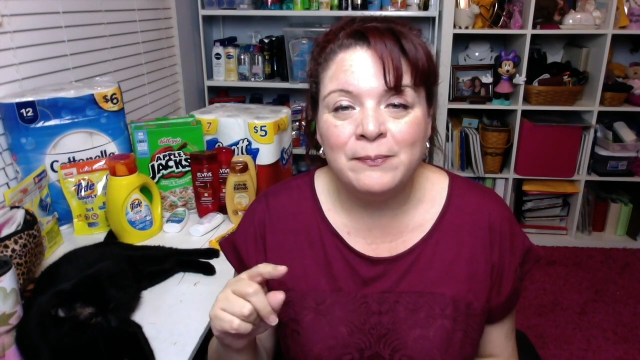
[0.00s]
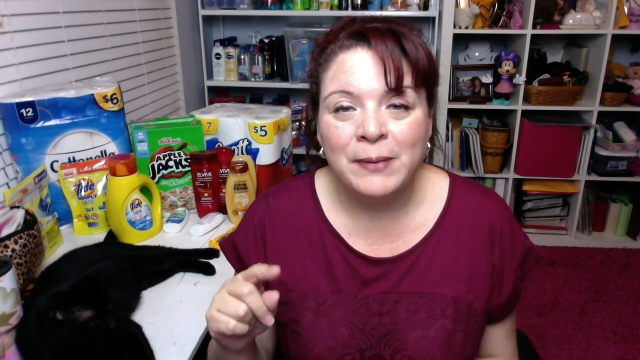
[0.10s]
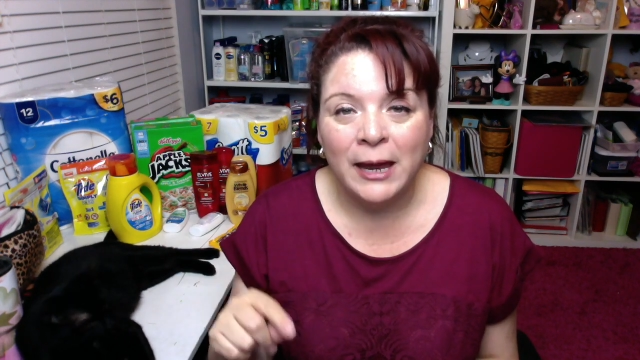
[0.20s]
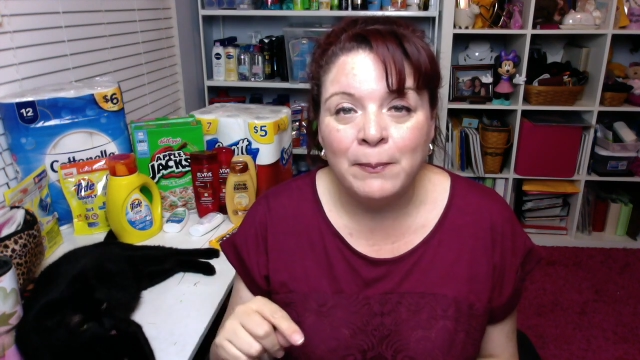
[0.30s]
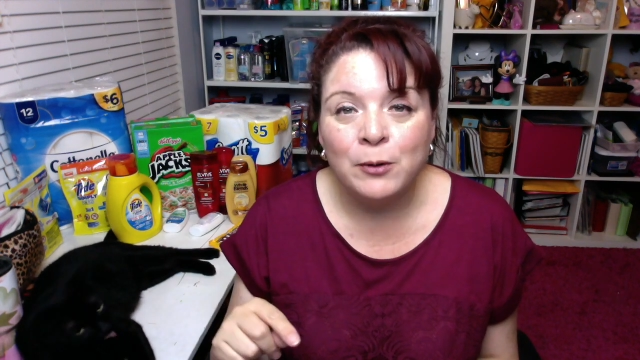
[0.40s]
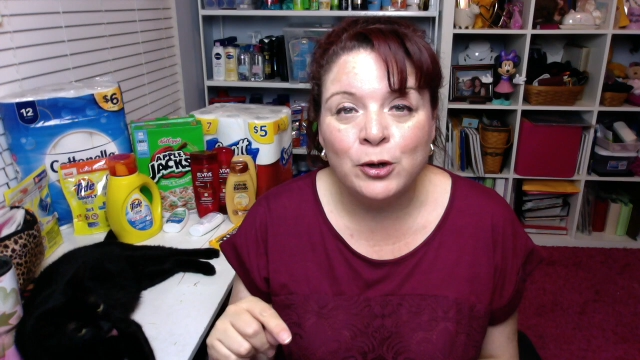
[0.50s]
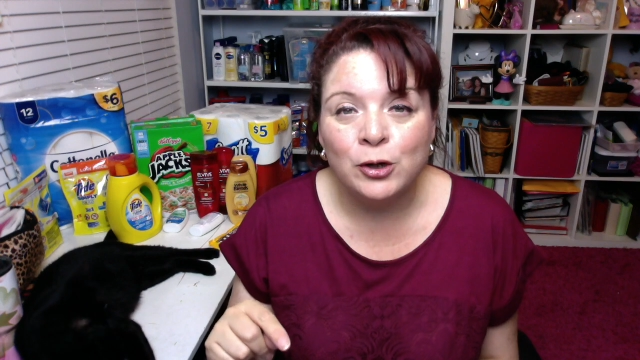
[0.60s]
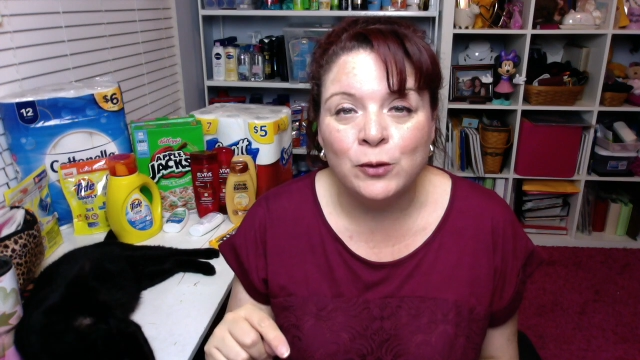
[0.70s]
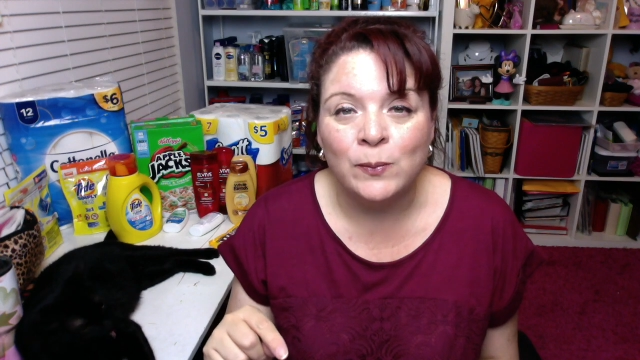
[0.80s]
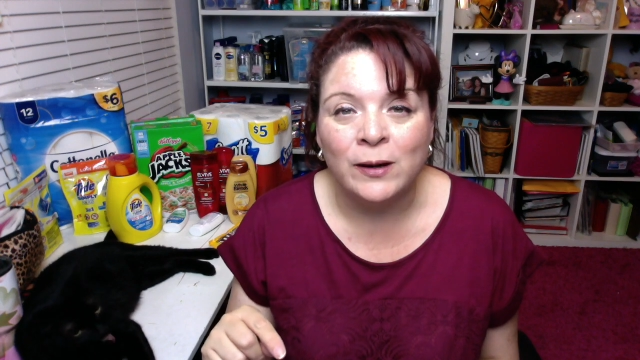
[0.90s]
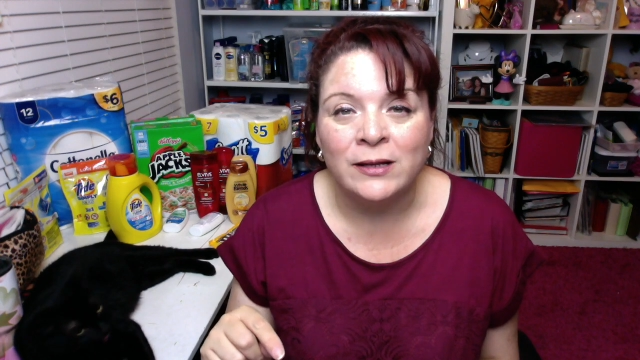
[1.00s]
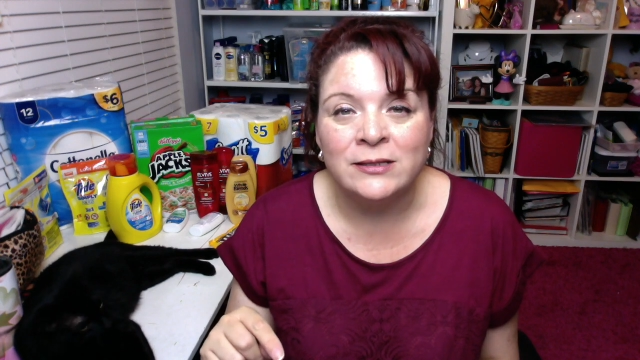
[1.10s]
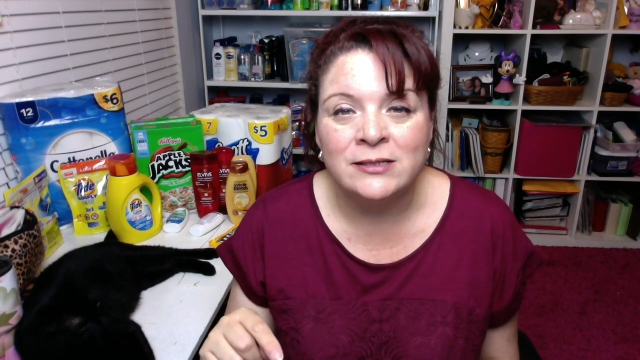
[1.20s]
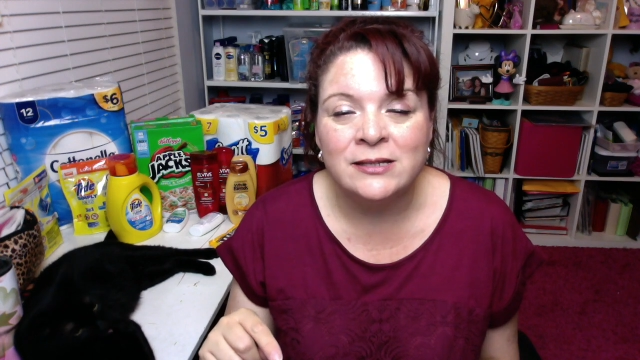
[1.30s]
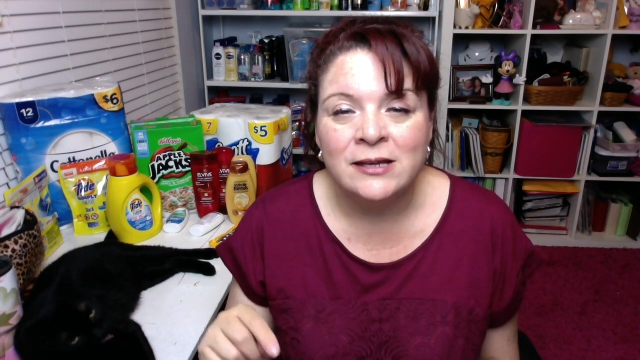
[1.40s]
paper
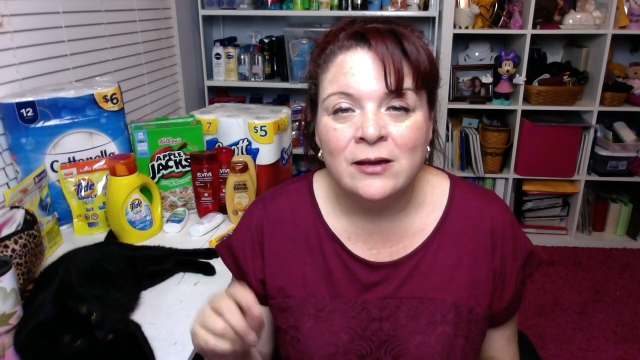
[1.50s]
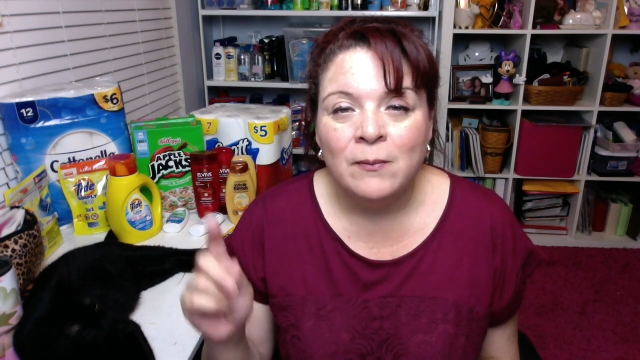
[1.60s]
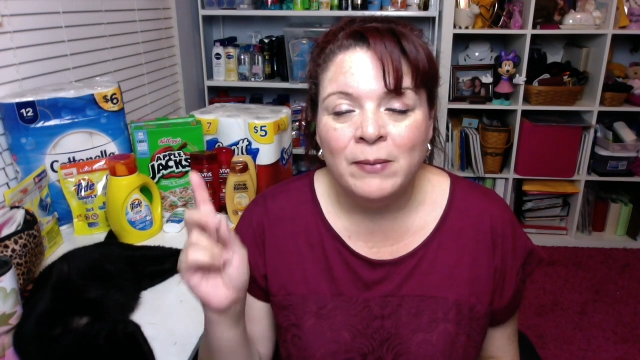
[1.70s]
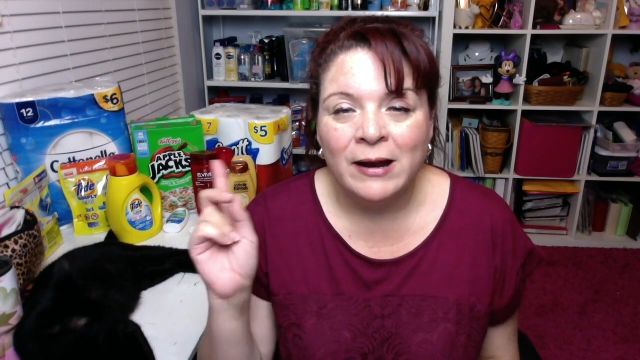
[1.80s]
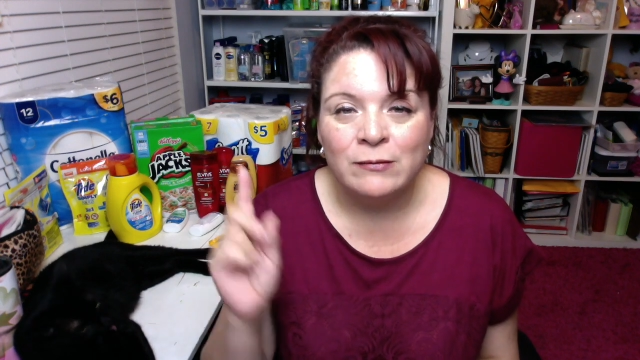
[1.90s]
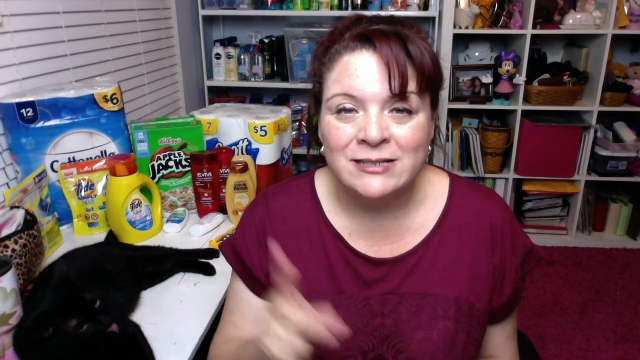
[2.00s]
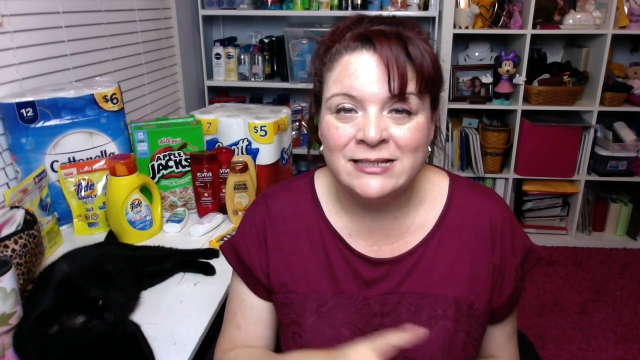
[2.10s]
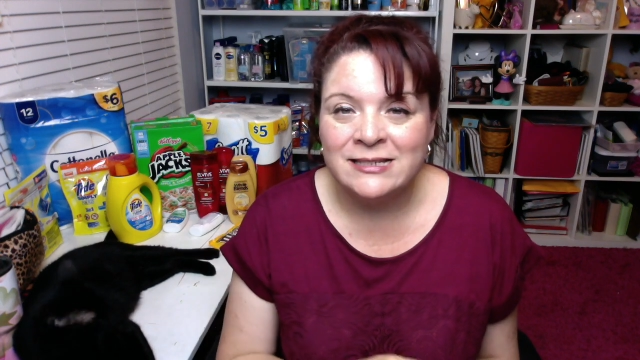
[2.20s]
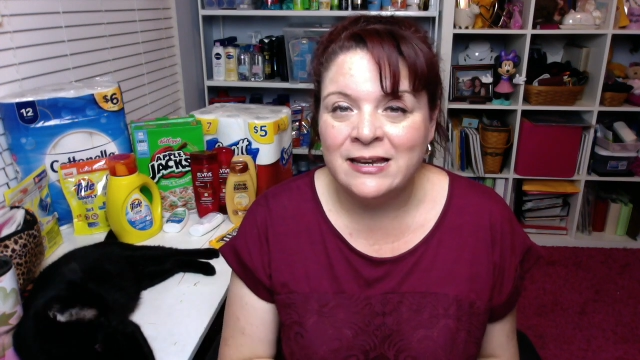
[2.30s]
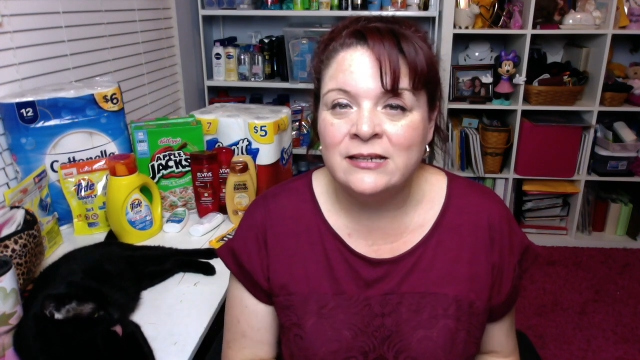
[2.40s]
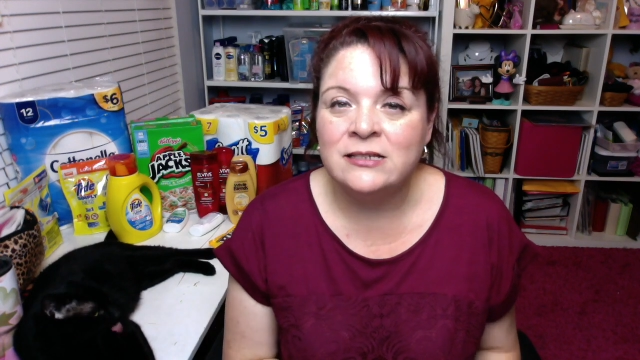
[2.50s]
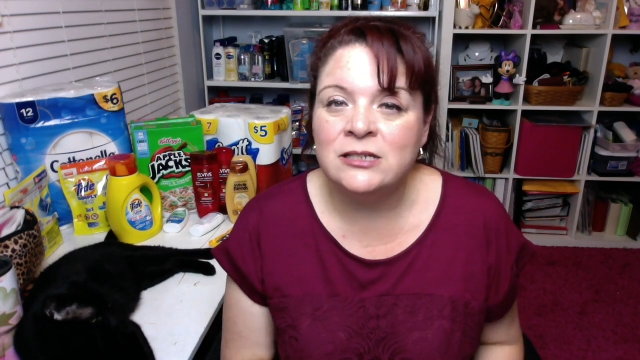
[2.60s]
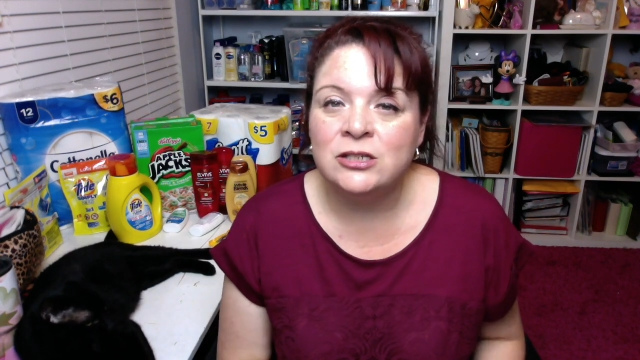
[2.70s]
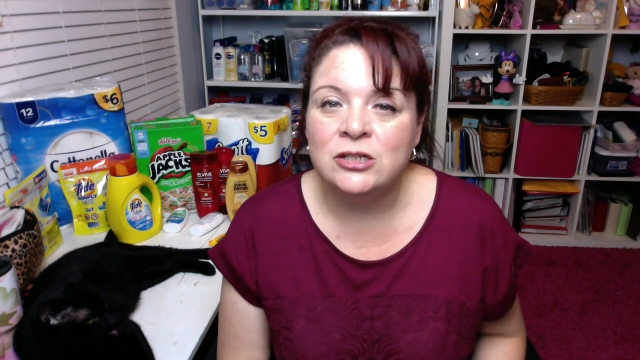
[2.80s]
coupons, but I was intending